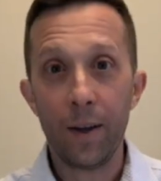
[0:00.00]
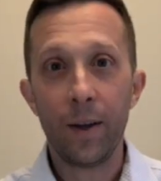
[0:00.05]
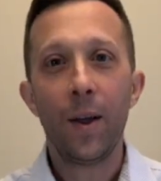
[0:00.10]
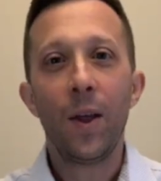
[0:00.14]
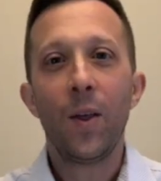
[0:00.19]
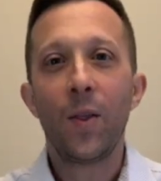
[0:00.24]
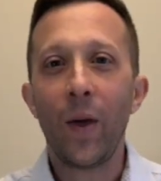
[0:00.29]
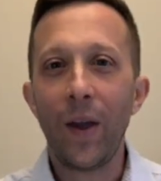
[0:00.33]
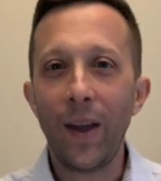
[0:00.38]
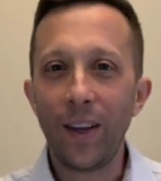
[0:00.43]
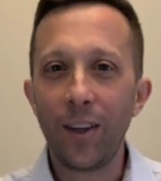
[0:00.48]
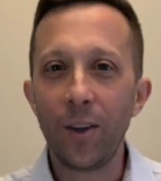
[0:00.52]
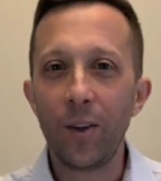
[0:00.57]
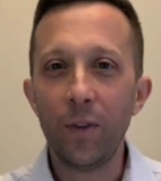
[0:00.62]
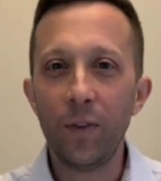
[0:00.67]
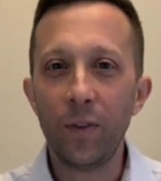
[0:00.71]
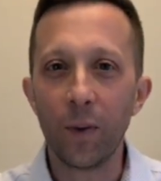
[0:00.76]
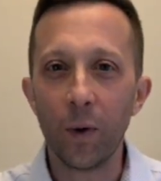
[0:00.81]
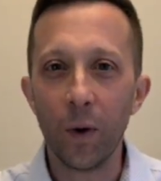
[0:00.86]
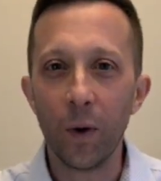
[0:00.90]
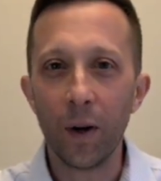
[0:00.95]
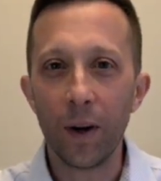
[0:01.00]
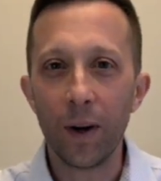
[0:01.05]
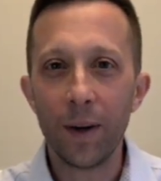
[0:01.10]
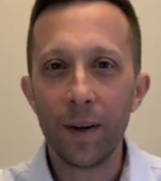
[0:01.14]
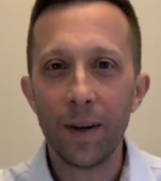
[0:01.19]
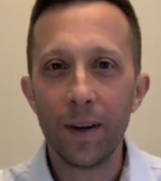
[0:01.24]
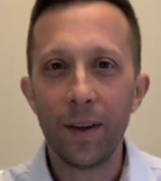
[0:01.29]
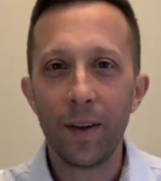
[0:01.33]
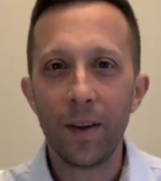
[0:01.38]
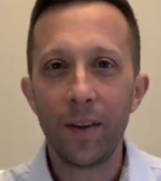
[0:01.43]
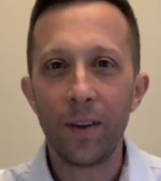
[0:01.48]
Thank you
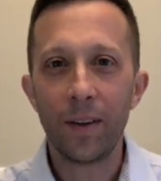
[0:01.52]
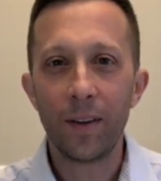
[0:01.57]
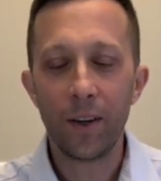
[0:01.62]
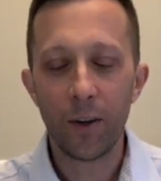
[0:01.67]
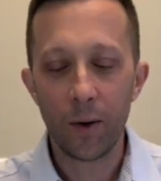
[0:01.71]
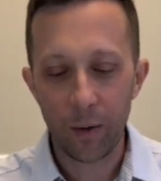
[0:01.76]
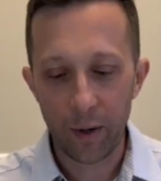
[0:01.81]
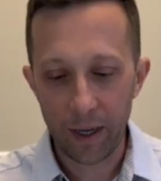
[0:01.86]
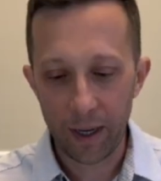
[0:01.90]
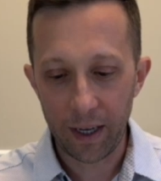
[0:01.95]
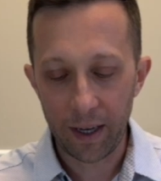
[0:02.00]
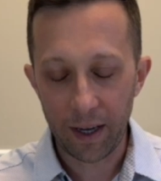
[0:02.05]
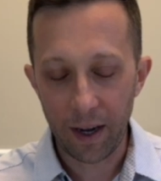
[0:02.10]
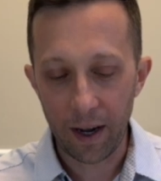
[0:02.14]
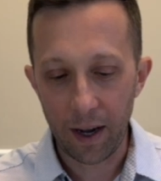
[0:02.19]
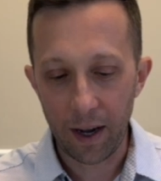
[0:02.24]
for doing,